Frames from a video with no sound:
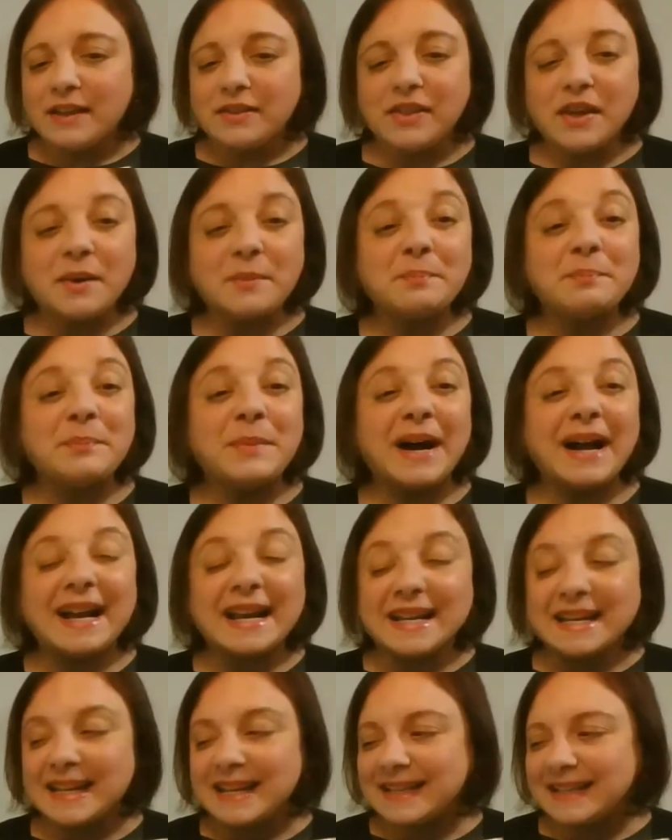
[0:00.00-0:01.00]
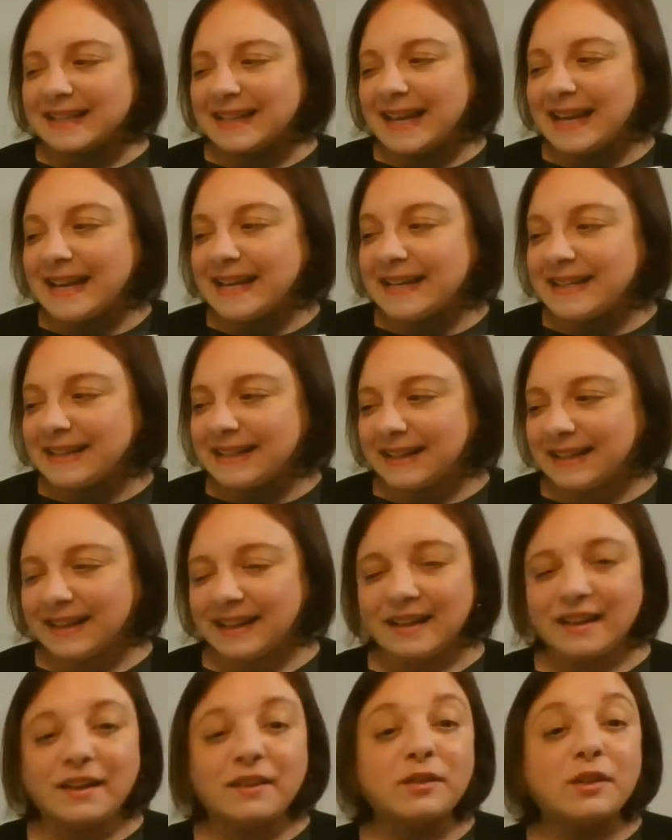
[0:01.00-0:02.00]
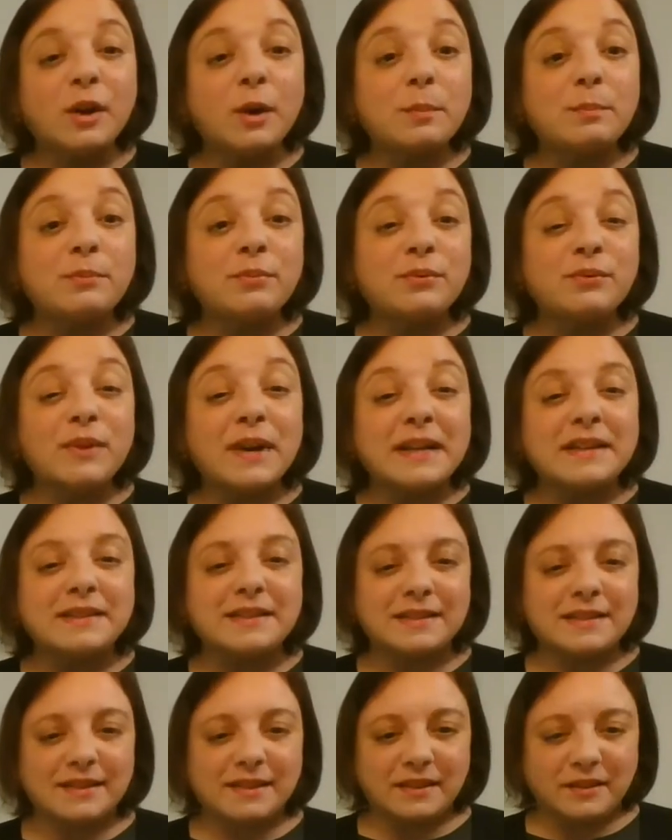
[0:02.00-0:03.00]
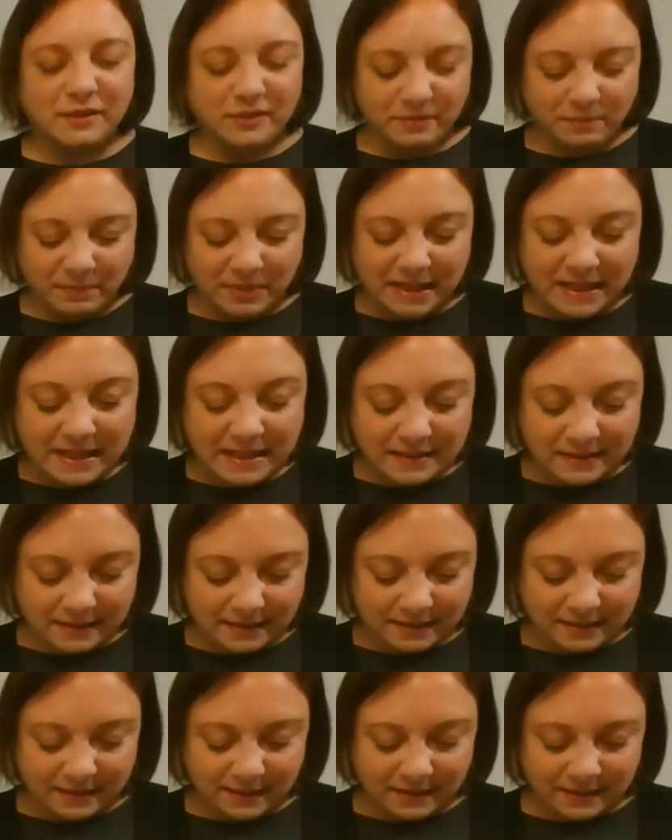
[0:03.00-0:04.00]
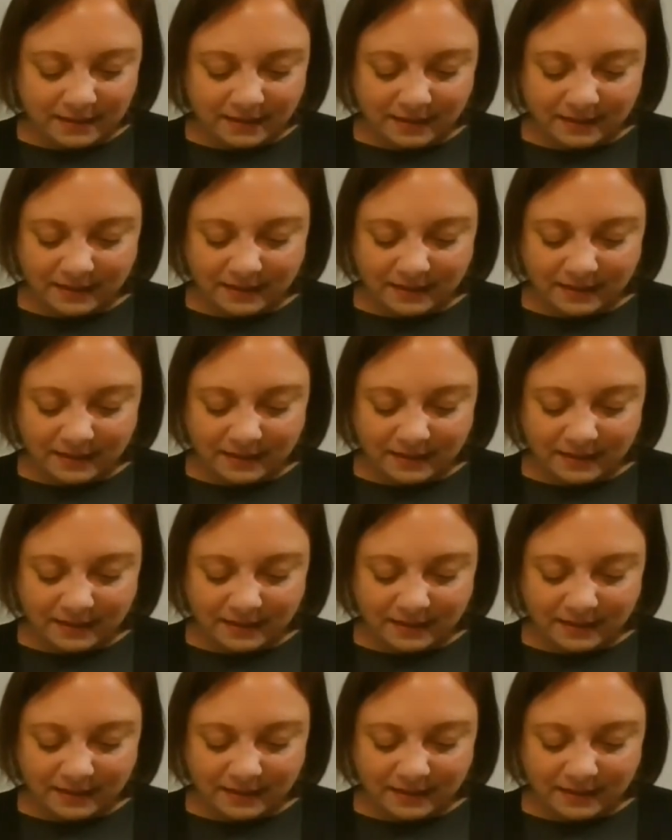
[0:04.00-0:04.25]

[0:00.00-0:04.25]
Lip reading: The mighty king, the Prince of Peace.